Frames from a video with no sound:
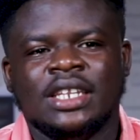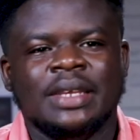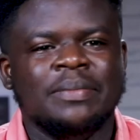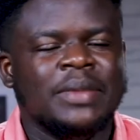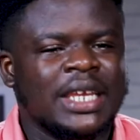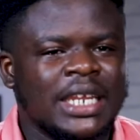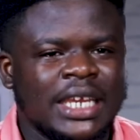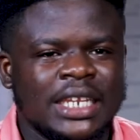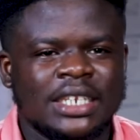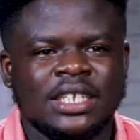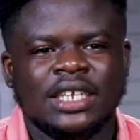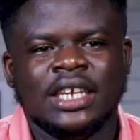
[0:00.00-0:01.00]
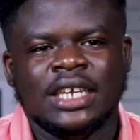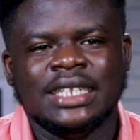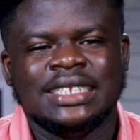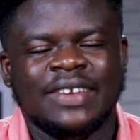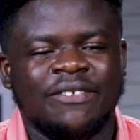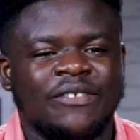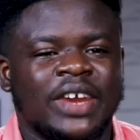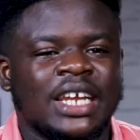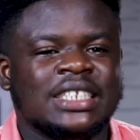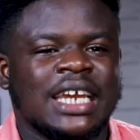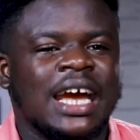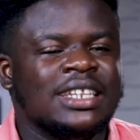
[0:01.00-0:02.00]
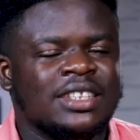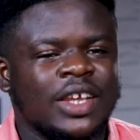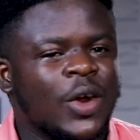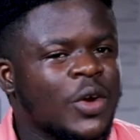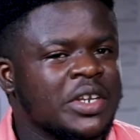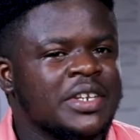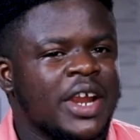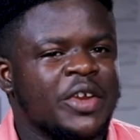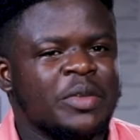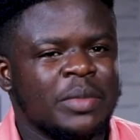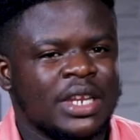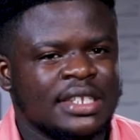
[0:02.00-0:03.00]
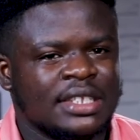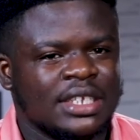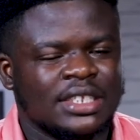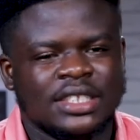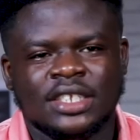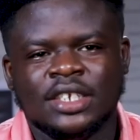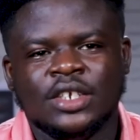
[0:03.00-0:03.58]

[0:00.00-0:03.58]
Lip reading: the meaning, its effect, and the ordinary ministers.